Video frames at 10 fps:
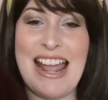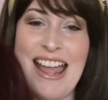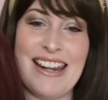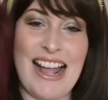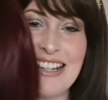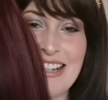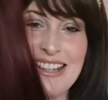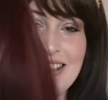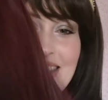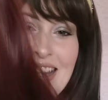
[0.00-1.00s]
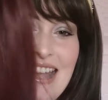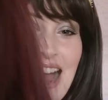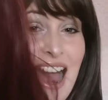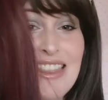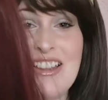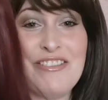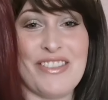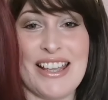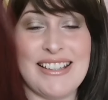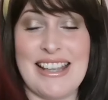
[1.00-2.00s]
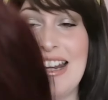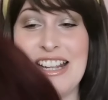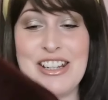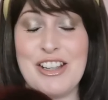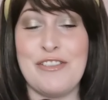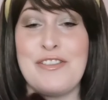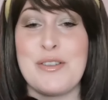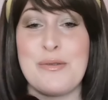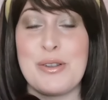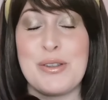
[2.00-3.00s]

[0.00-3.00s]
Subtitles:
and I love this, and I just feel